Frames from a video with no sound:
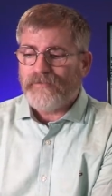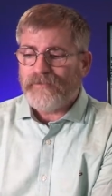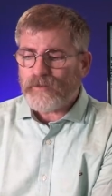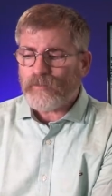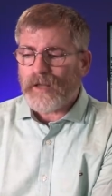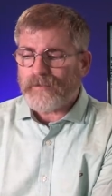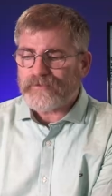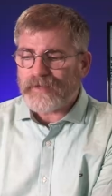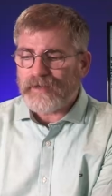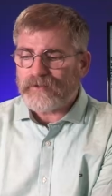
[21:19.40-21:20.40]
Then will I
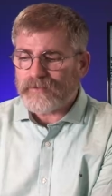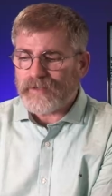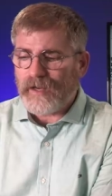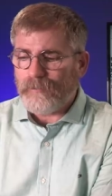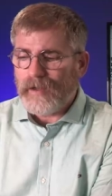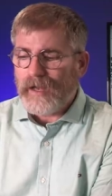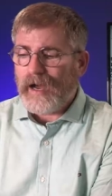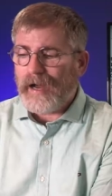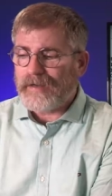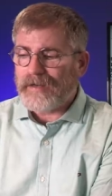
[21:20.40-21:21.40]
say to them,
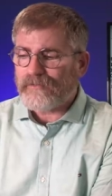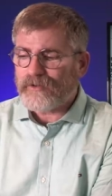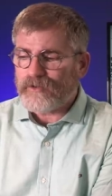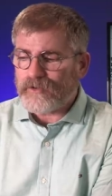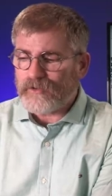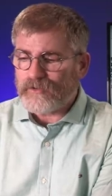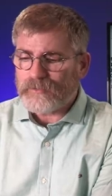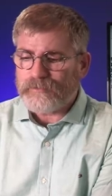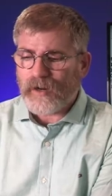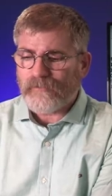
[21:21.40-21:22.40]
I never knew you.
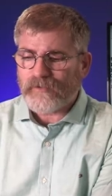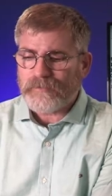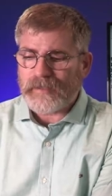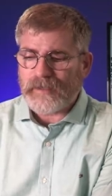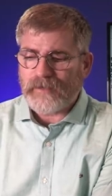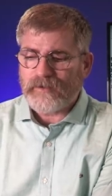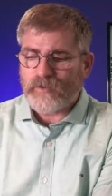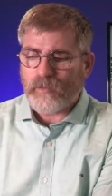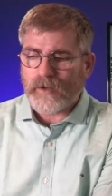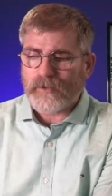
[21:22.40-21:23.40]
Depart from me,
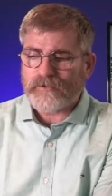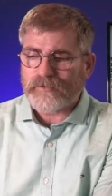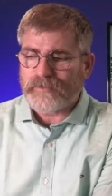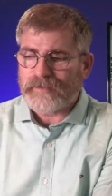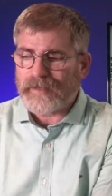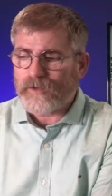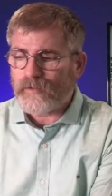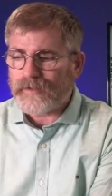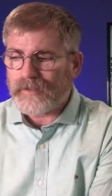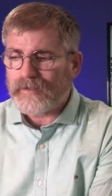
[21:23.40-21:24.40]
you workers of
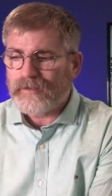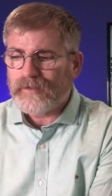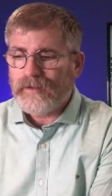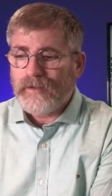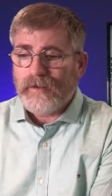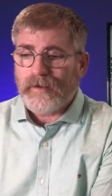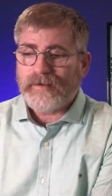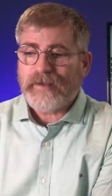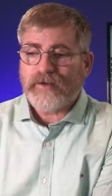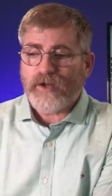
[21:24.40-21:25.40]
iniquity.
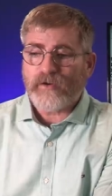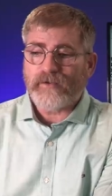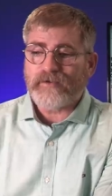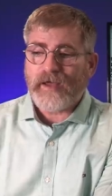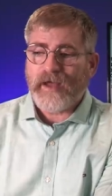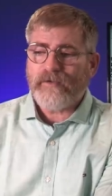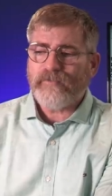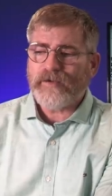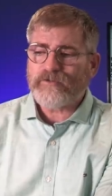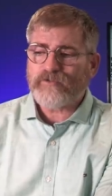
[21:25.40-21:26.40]
Again, notice,
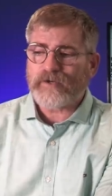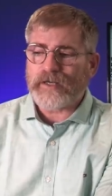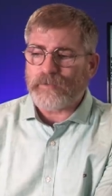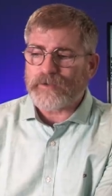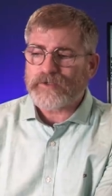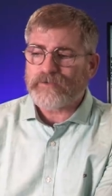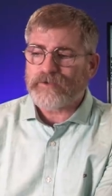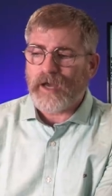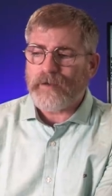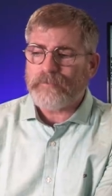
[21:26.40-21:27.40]
every tree which does
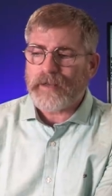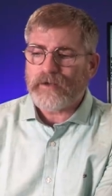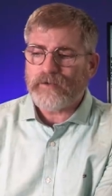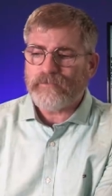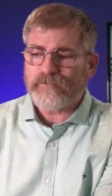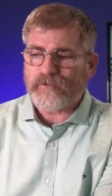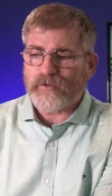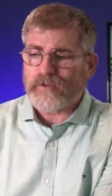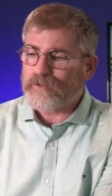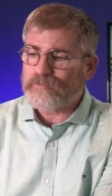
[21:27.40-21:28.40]
not make good
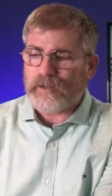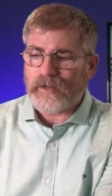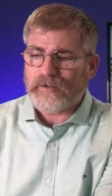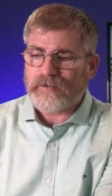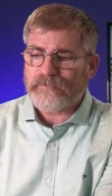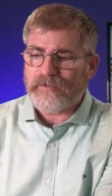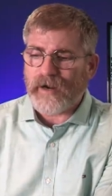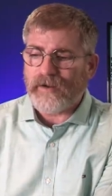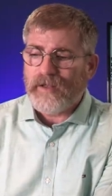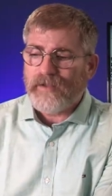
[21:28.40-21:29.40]
fruit is burned in the
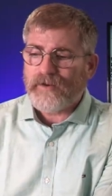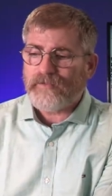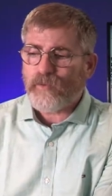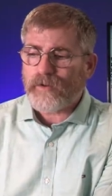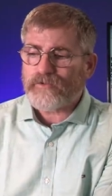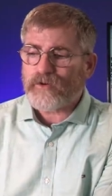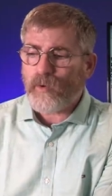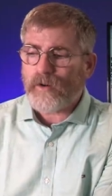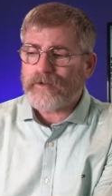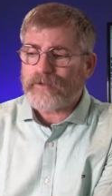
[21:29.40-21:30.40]
fire. Therefore it is
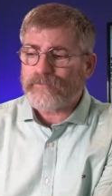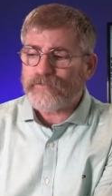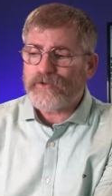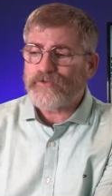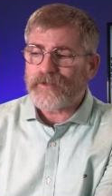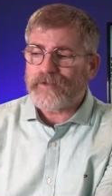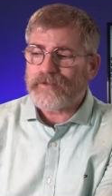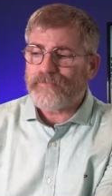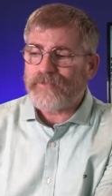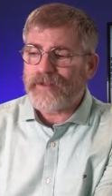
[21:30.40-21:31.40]
according to the fruits
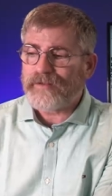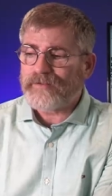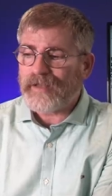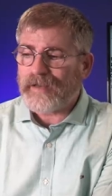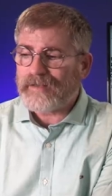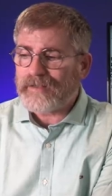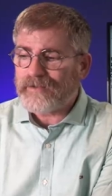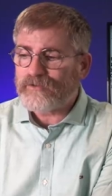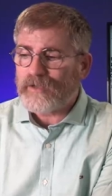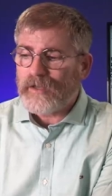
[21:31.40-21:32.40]
that, that, that
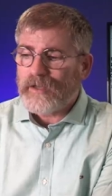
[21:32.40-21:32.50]
is,